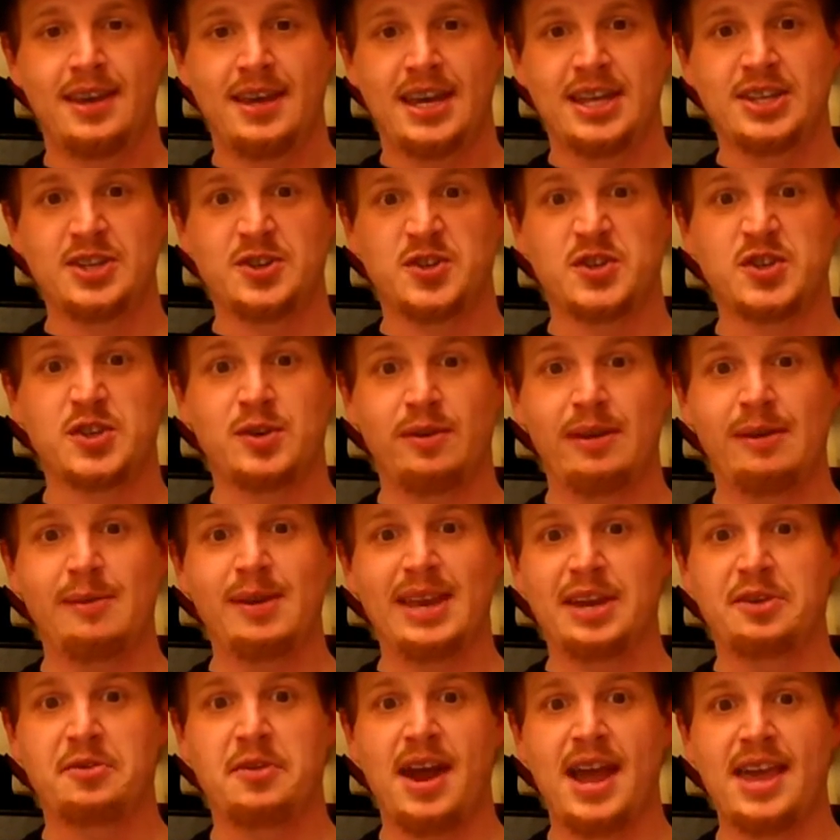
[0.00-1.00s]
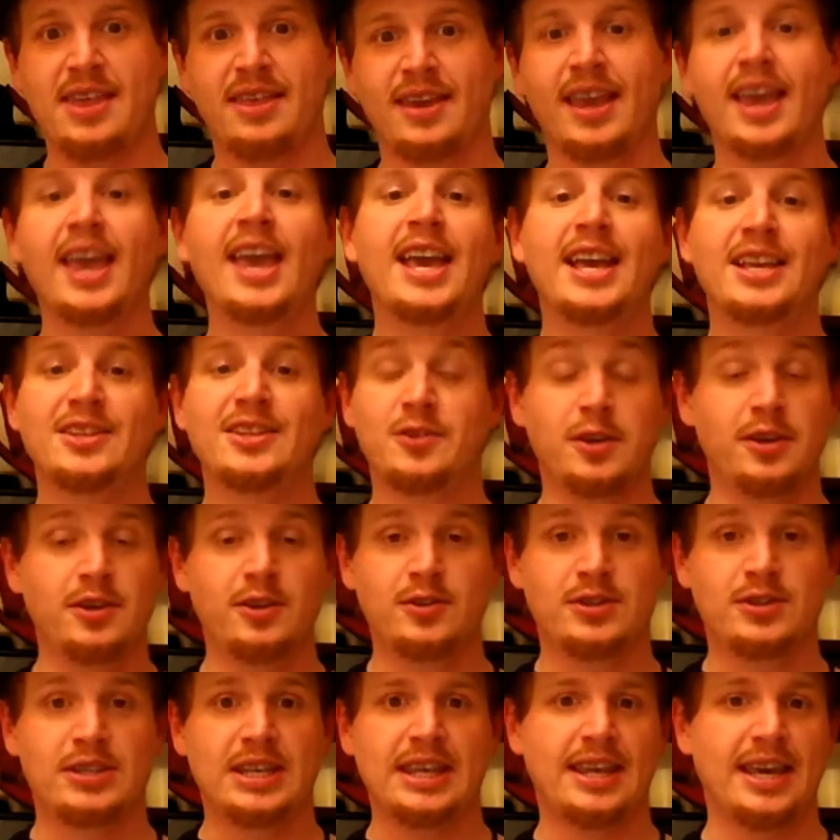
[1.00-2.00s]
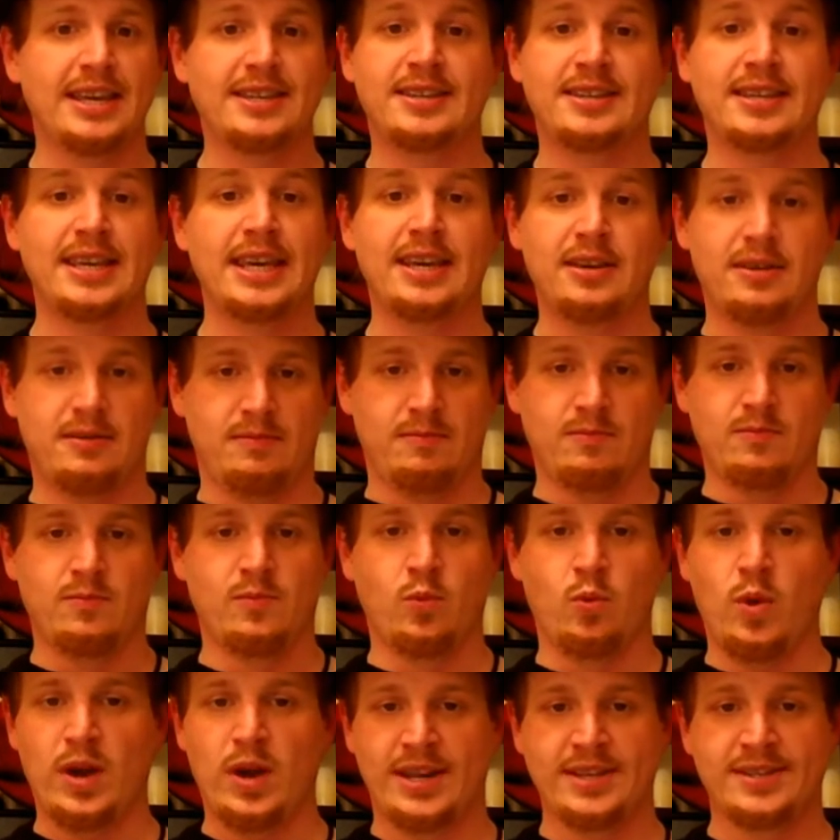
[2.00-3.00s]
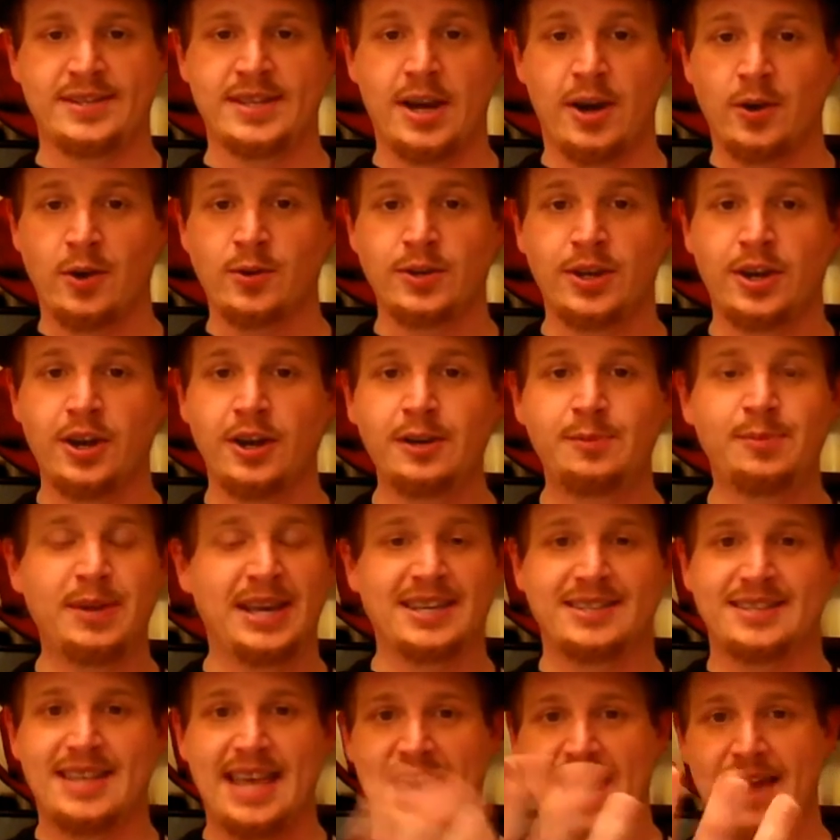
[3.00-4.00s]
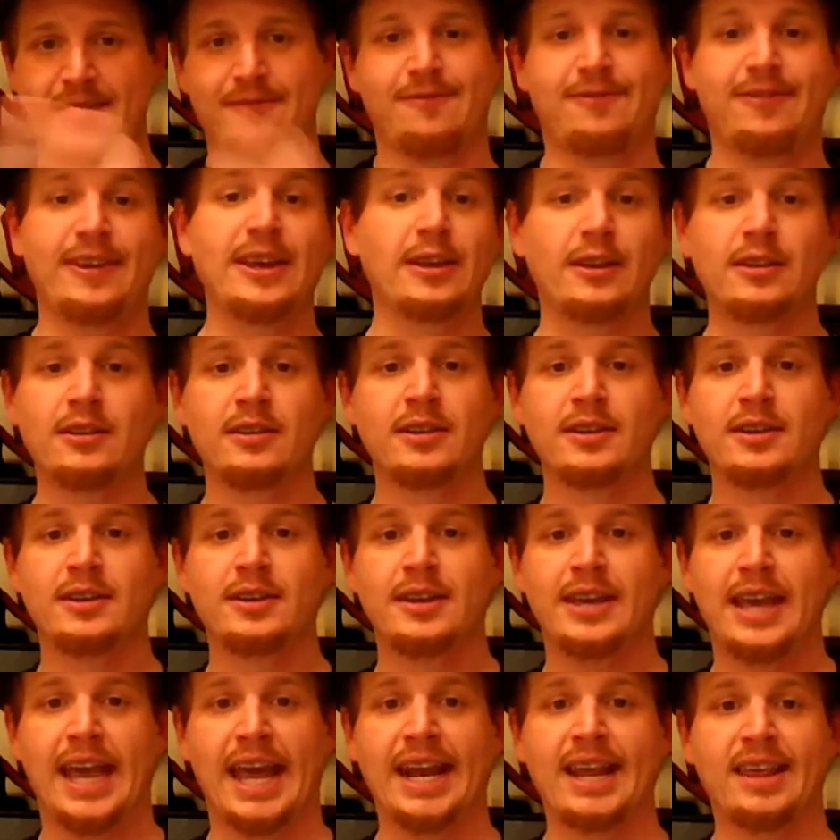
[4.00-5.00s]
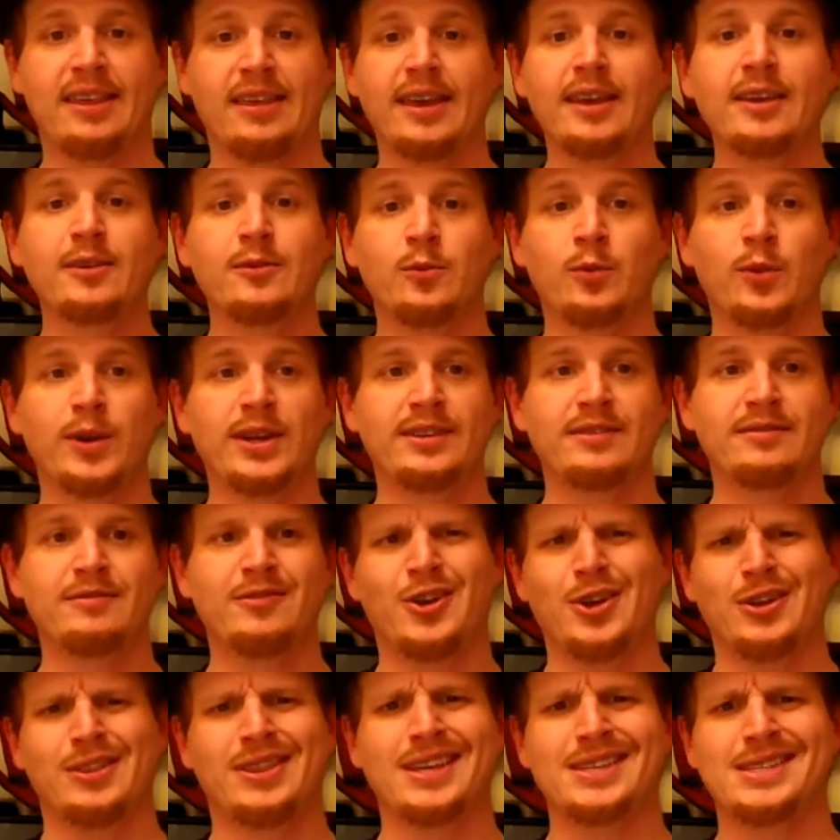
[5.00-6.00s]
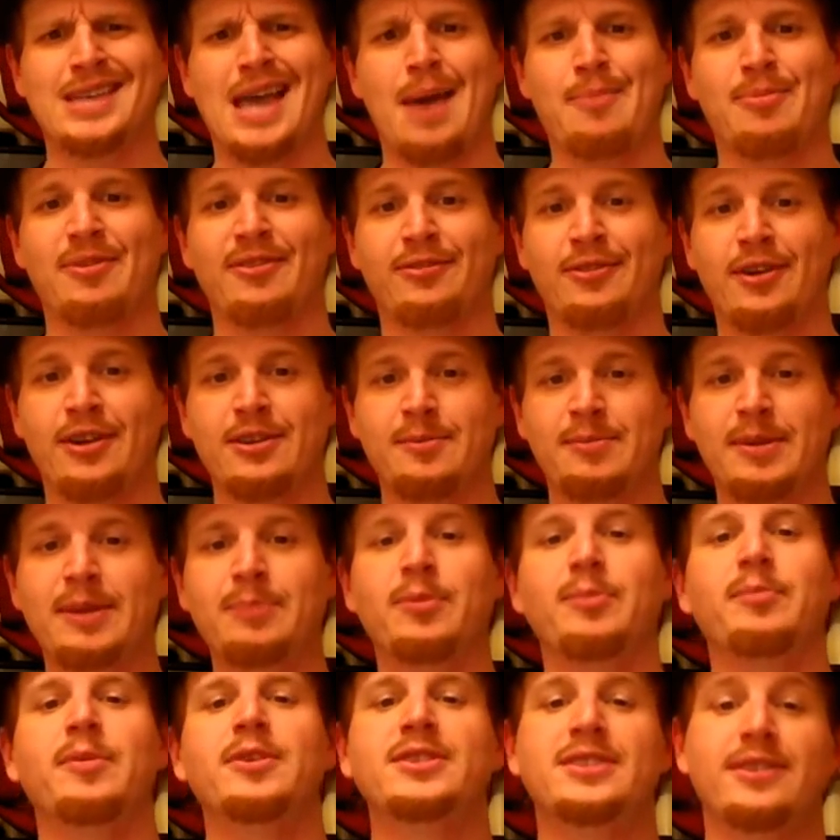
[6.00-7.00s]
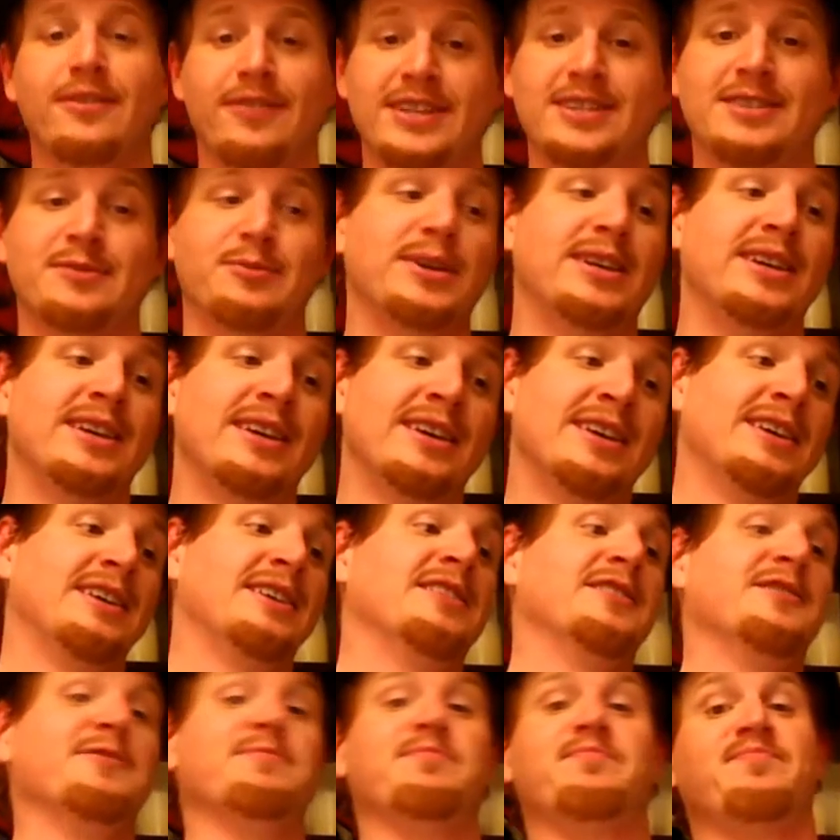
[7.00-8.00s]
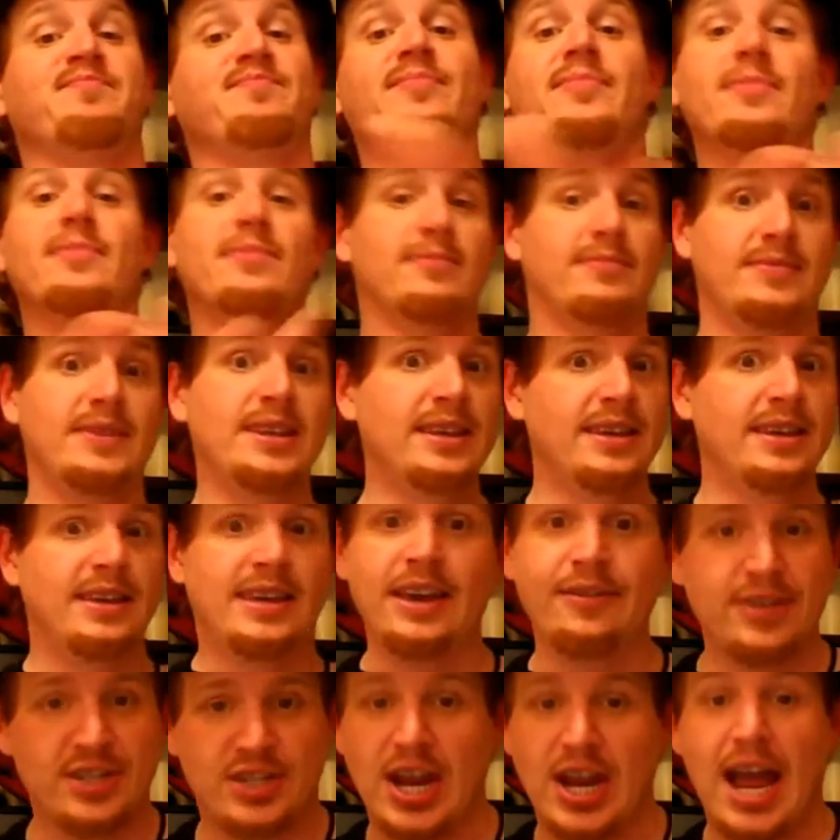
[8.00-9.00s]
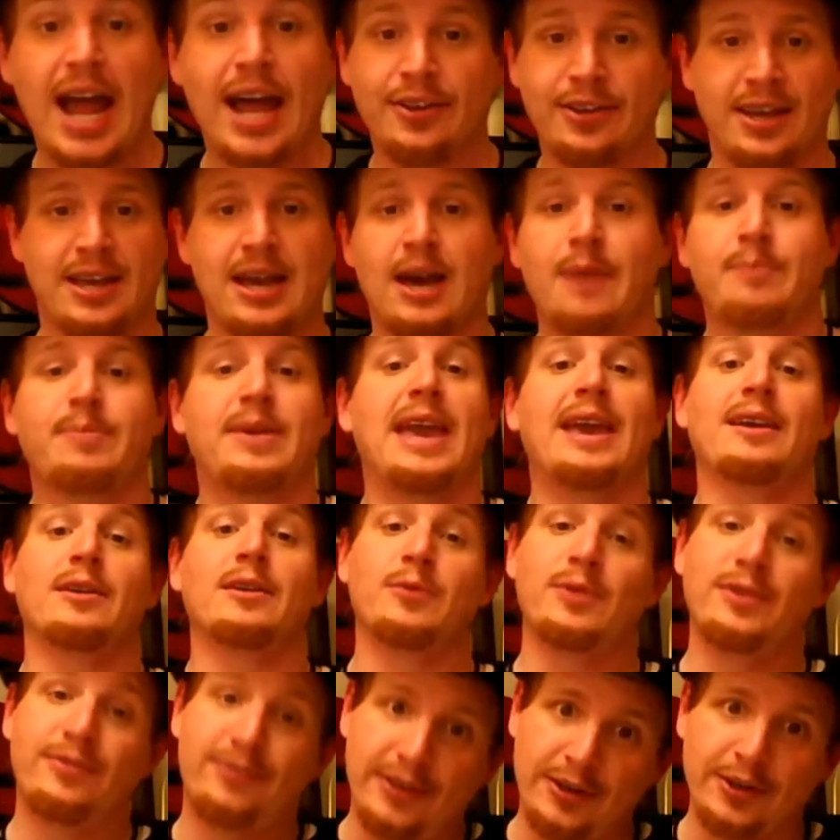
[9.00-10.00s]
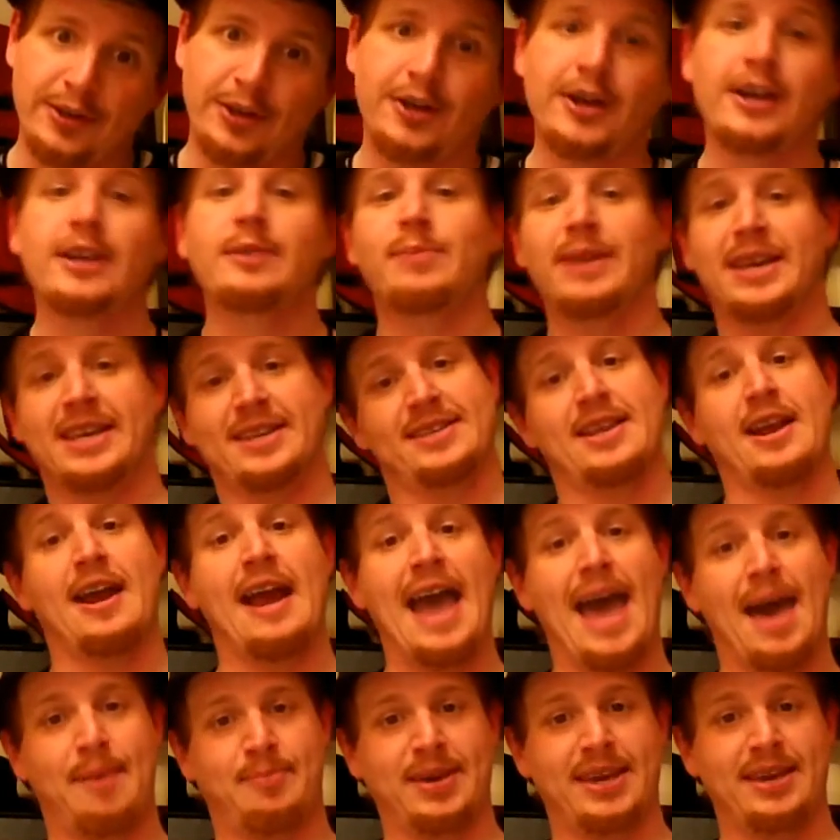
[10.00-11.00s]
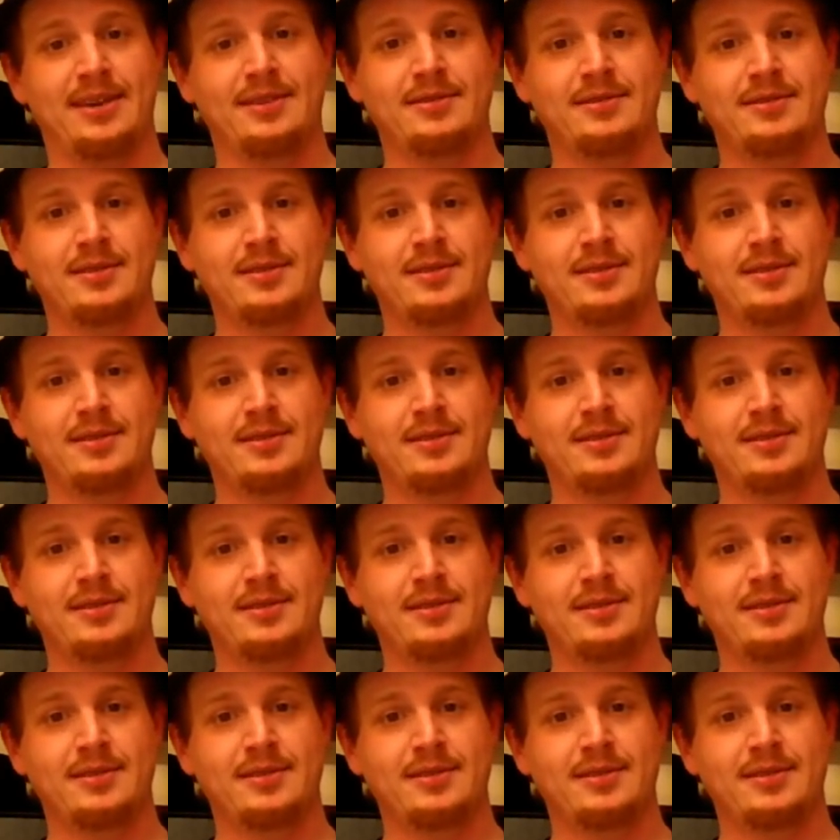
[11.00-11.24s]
And they're screaming and writhing. So usually they seek what is their own good because they can't feel anything when good things happen for other people. Most of us, we give a child a cupcake and we feel good because they're happy.